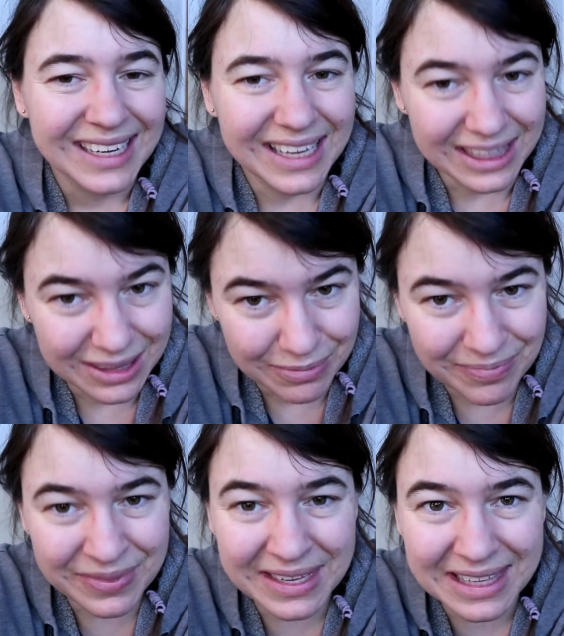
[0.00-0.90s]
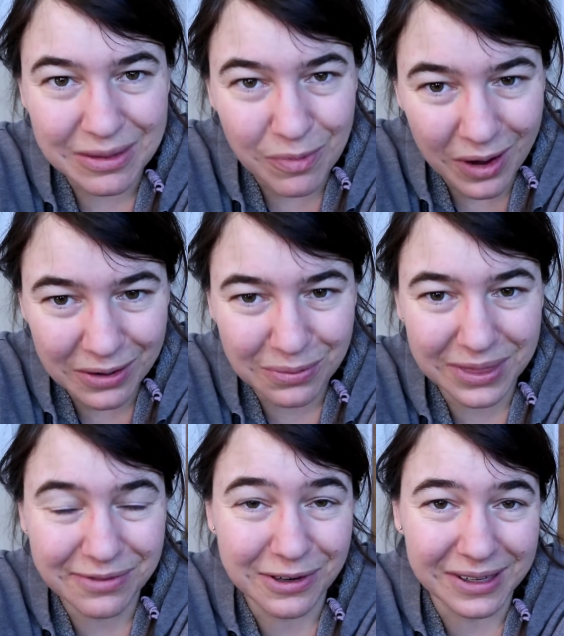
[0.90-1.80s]
get them watered with
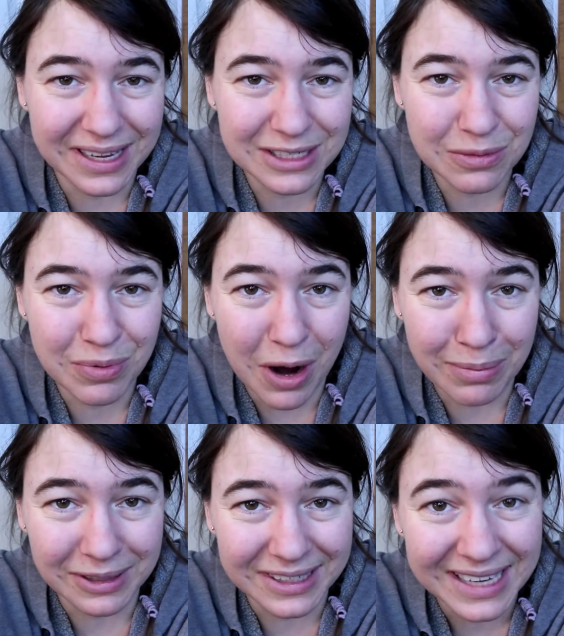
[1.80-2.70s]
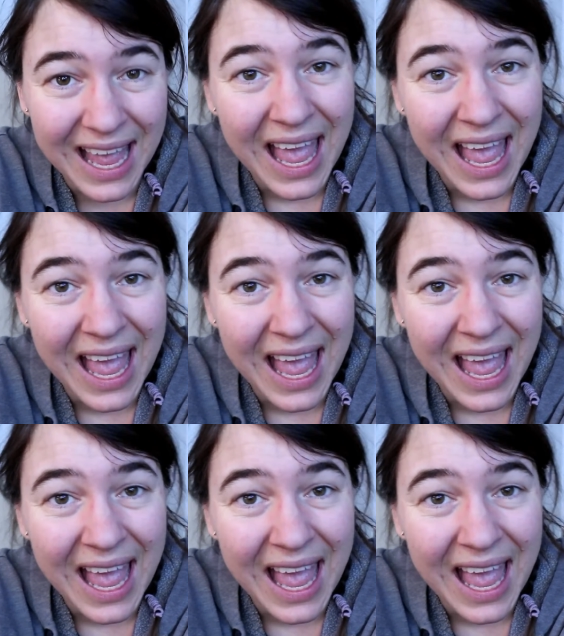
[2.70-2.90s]
the fertilizer properly.